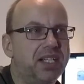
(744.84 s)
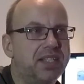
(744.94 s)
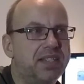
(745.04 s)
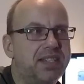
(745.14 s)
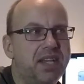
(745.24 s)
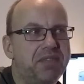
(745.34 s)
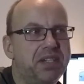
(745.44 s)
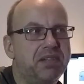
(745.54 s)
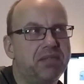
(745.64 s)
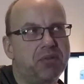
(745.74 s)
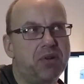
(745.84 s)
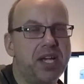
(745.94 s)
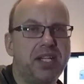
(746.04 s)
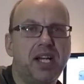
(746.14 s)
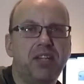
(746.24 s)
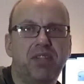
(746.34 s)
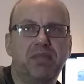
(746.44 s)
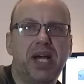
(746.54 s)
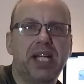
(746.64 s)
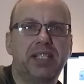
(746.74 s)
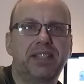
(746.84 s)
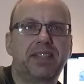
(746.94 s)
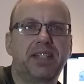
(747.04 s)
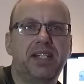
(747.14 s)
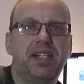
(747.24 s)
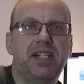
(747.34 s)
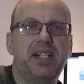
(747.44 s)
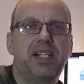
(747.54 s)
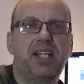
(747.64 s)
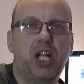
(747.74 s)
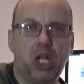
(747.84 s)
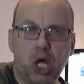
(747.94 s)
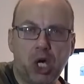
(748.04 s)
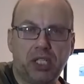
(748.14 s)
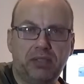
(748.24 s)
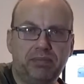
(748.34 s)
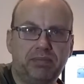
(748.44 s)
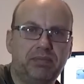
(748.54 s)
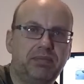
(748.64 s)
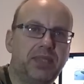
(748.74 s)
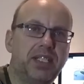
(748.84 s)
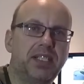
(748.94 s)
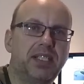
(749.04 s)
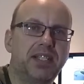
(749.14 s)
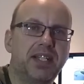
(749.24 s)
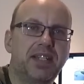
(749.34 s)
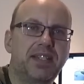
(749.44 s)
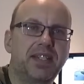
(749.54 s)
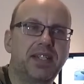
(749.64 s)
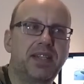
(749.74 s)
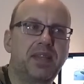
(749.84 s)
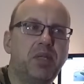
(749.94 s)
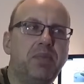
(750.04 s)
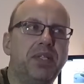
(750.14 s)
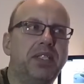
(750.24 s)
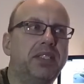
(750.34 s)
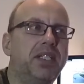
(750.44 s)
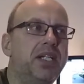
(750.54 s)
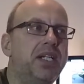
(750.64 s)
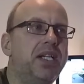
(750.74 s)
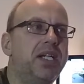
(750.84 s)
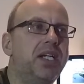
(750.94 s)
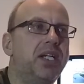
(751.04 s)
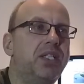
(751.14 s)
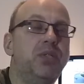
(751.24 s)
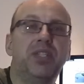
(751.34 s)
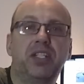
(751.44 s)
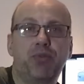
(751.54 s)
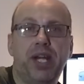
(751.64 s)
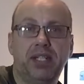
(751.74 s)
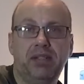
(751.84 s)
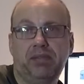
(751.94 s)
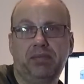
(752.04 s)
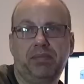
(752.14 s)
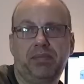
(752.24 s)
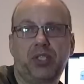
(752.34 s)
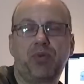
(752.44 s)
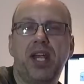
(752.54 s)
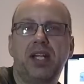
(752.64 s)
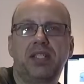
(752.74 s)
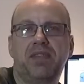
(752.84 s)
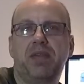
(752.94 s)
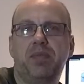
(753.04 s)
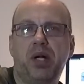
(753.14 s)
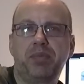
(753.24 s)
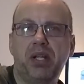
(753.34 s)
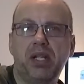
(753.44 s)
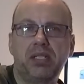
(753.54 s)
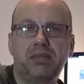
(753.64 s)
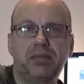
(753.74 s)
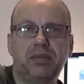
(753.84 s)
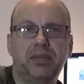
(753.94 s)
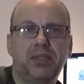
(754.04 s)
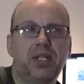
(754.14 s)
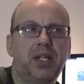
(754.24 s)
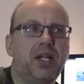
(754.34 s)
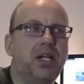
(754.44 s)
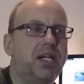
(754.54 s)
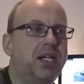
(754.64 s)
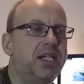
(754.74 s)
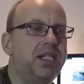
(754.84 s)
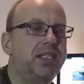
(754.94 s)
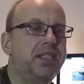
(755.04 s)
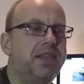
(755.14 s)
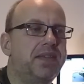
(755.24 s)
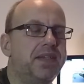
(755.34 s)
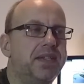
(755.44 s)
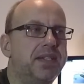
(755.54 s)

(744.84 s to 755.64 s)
700 or 800 miles long, and the people using train. Train is very popular, and